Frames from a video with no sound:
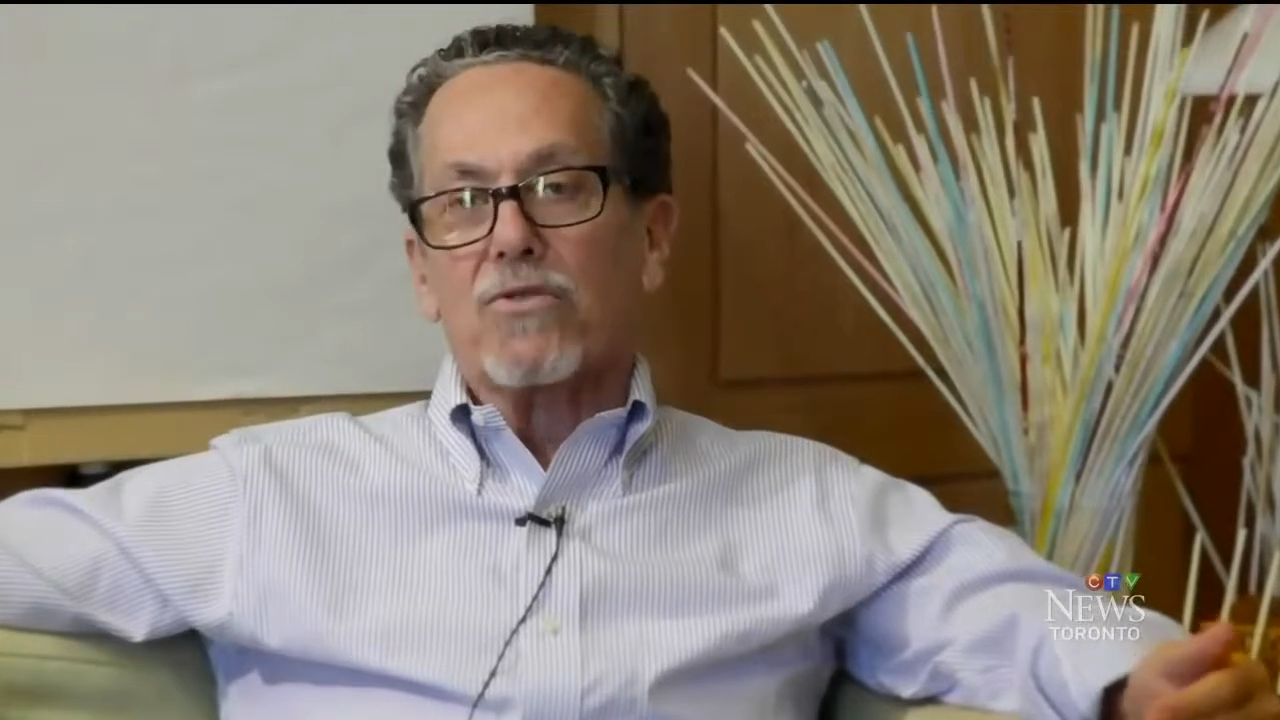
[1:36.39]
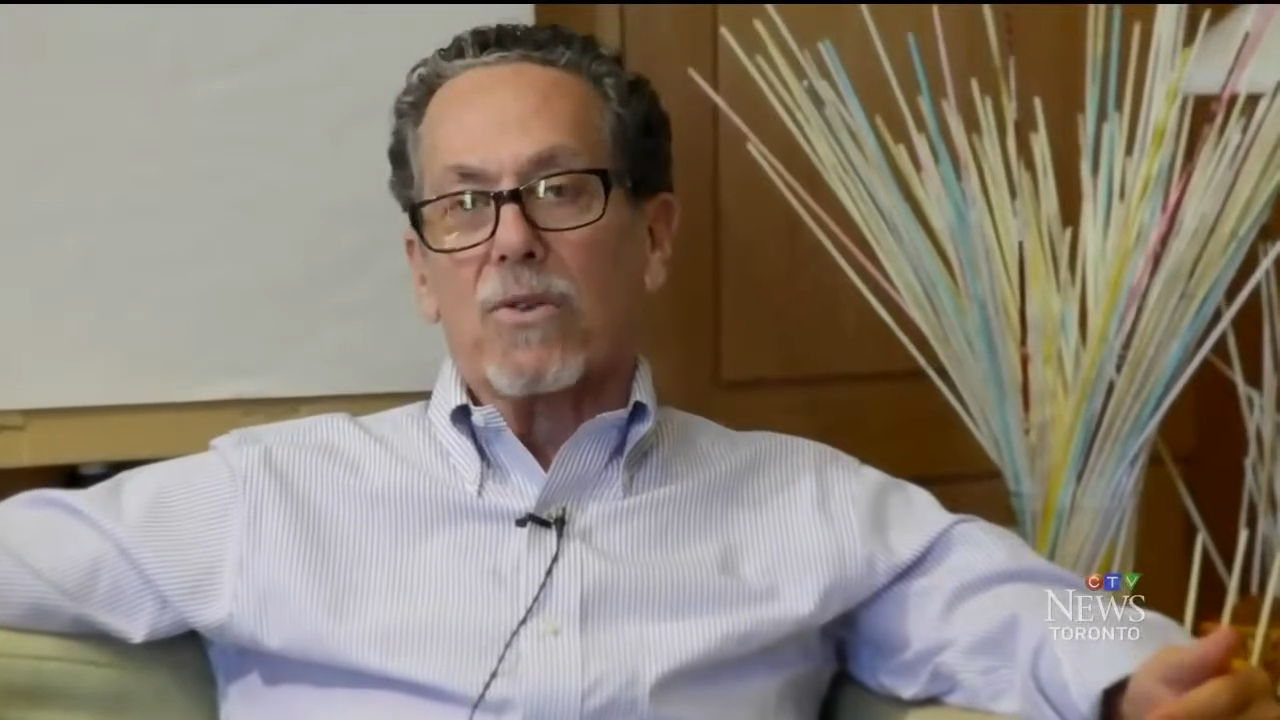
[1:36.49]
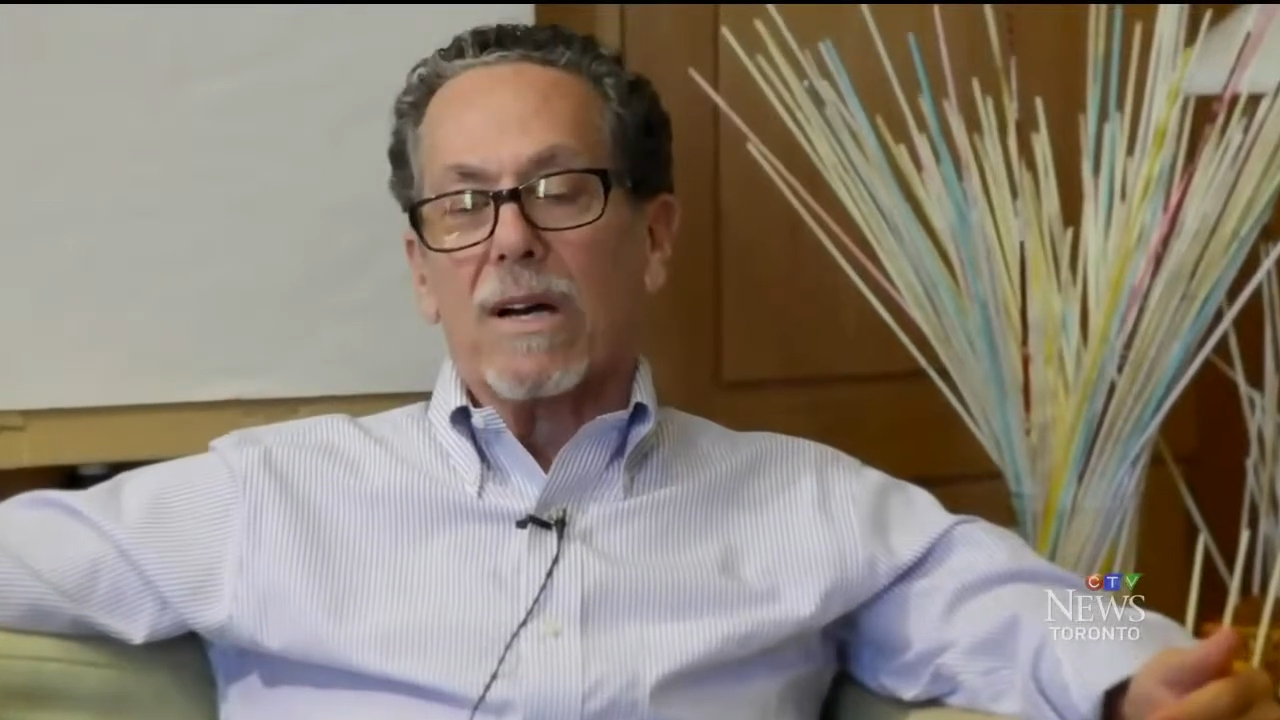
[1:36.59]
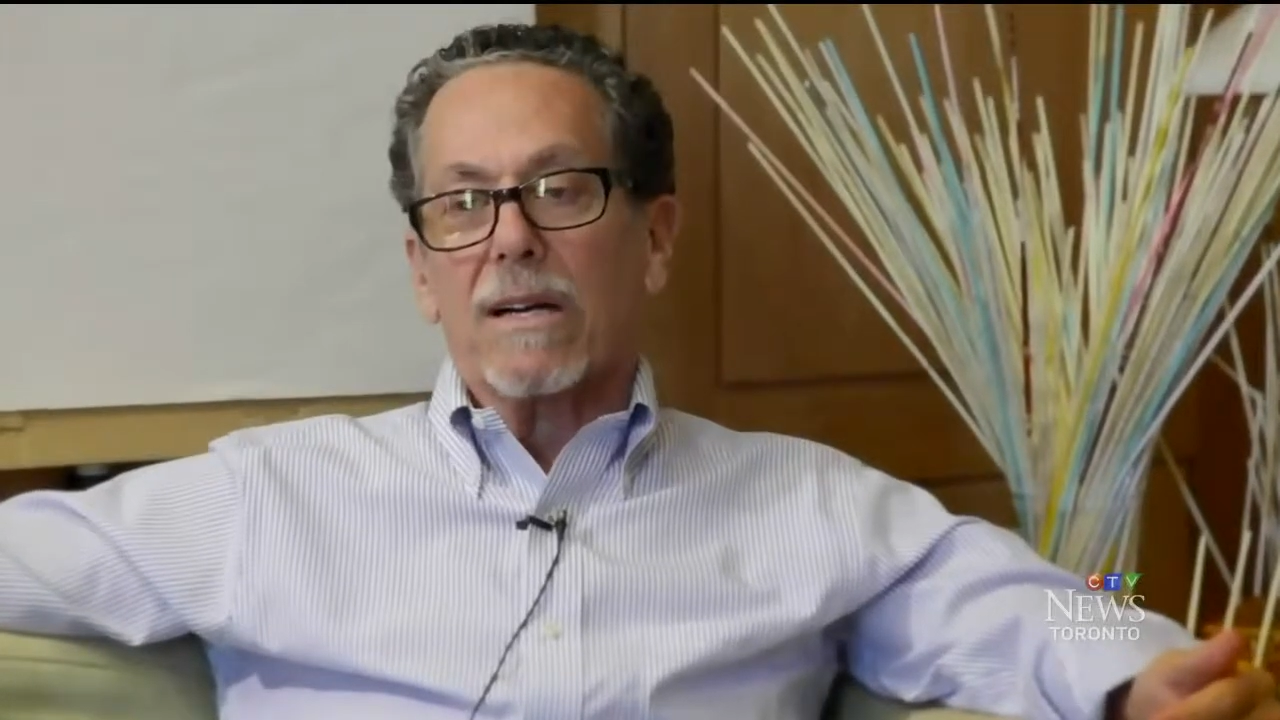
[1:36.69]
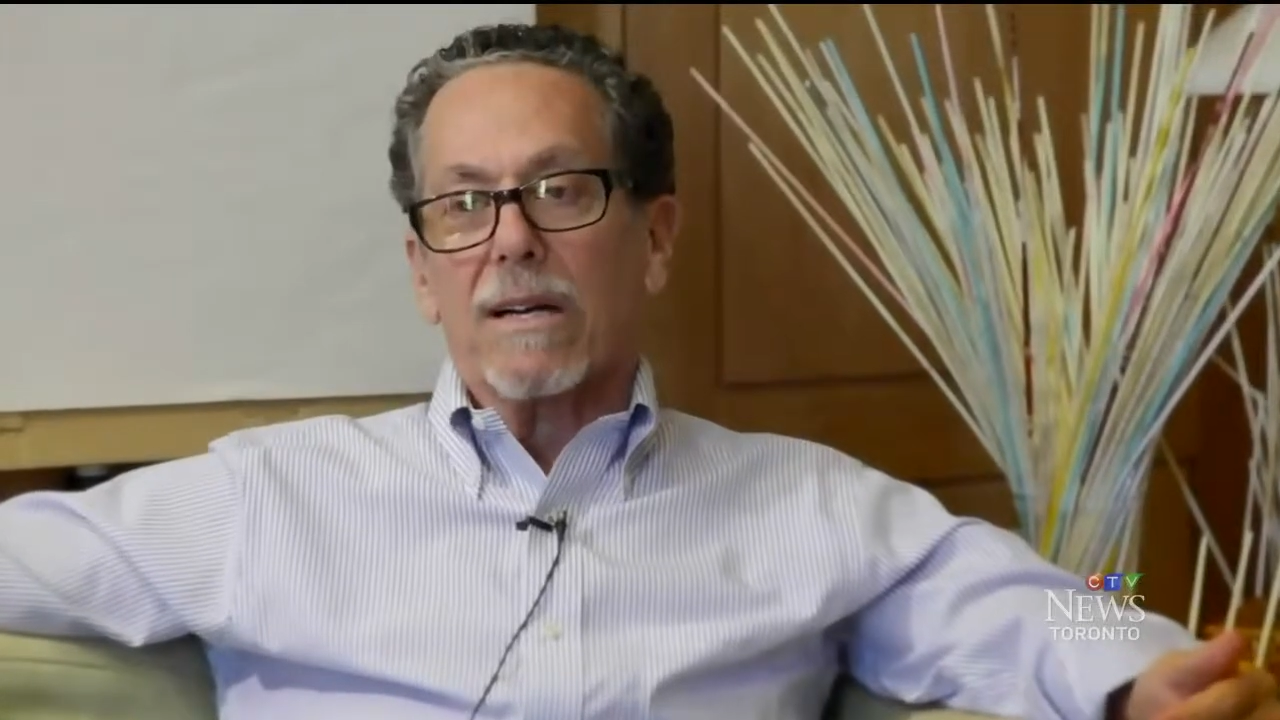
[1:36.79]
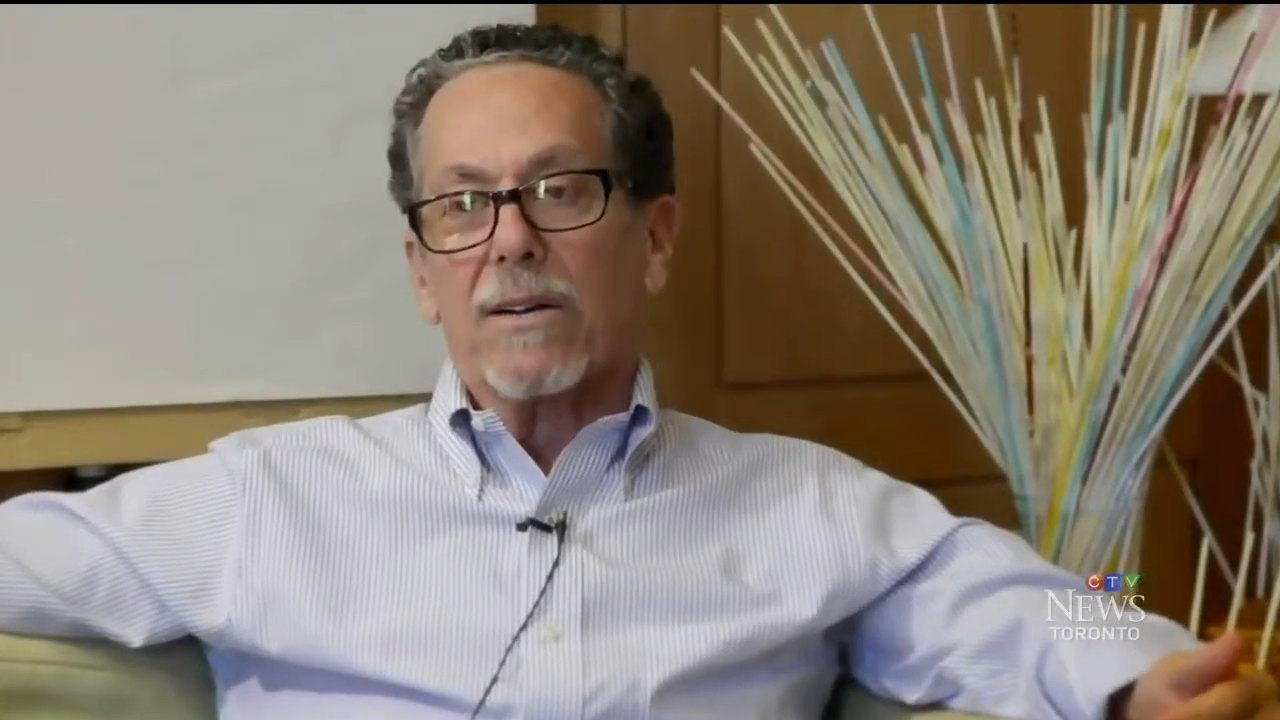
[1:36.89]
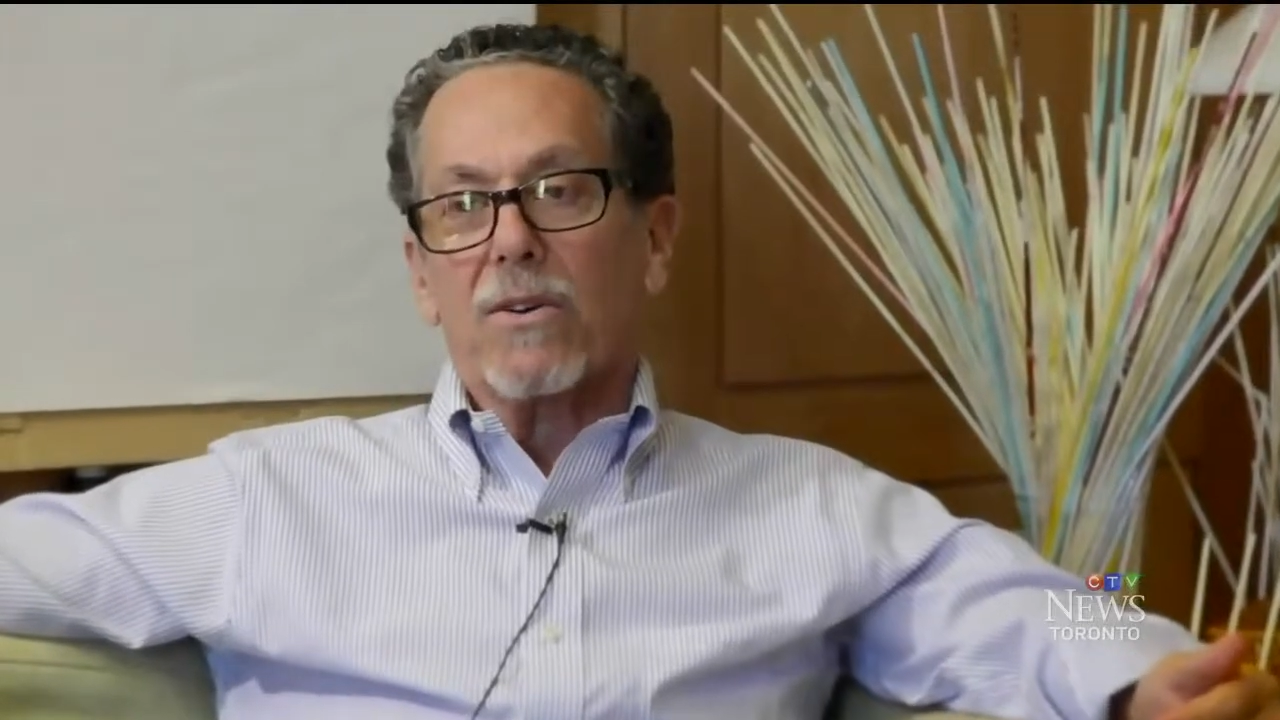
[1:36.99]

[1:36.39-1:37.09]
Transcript: drug,